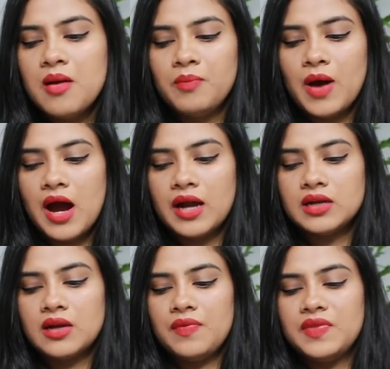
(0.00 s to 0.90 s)

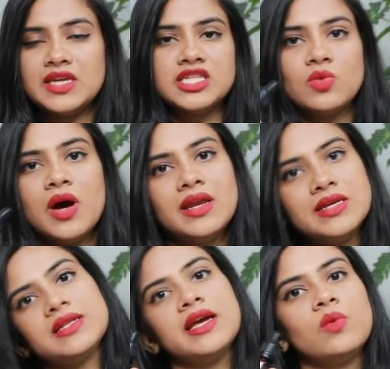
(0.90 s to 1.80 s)
but this one
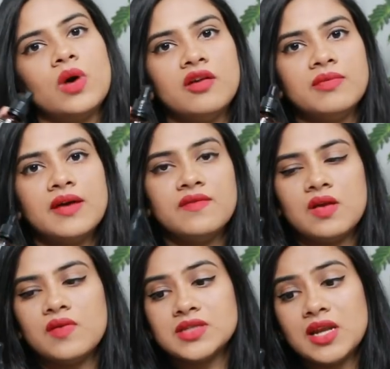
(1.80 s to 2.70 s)
is like one of my
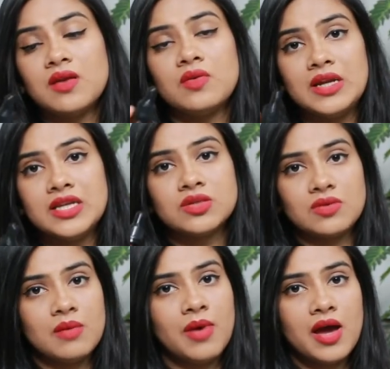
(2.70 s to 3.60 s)
favorites and I really
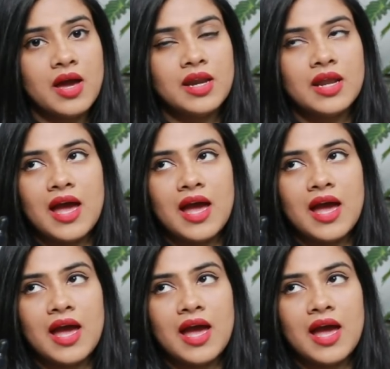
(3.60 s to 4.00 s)
swear by it.